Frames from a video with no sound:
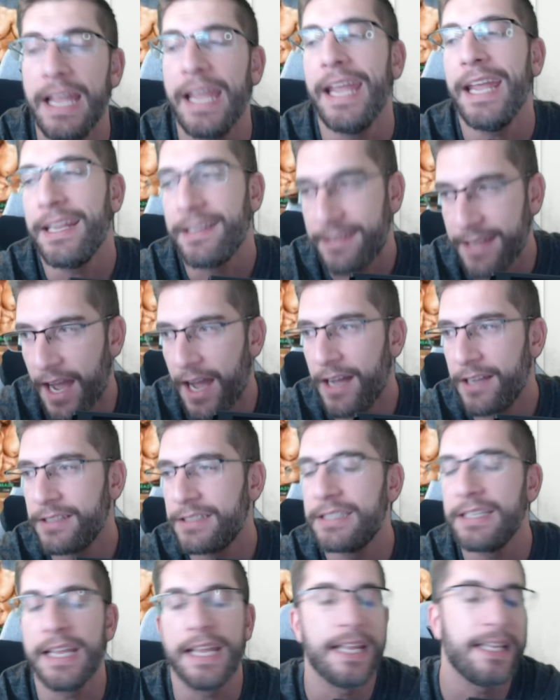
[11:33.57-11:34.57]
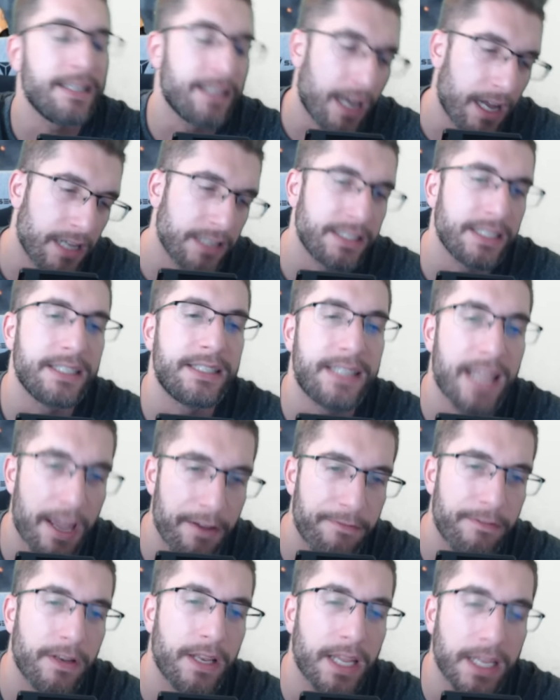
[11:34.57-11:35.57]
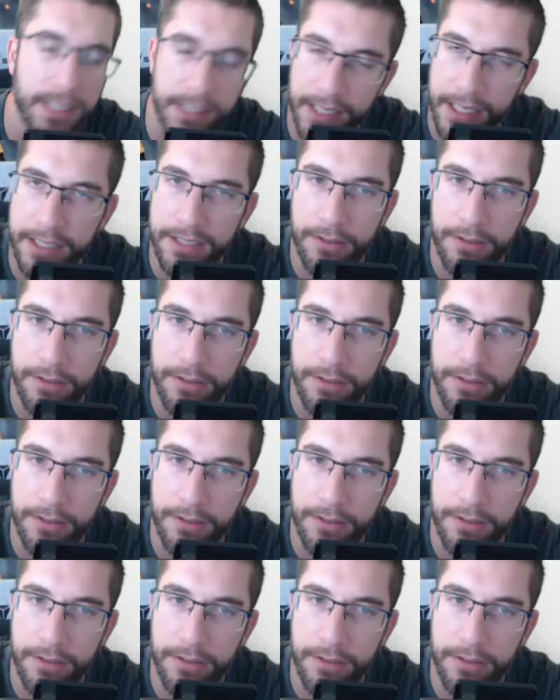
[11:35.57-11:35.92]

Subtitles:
It does. It definitely exists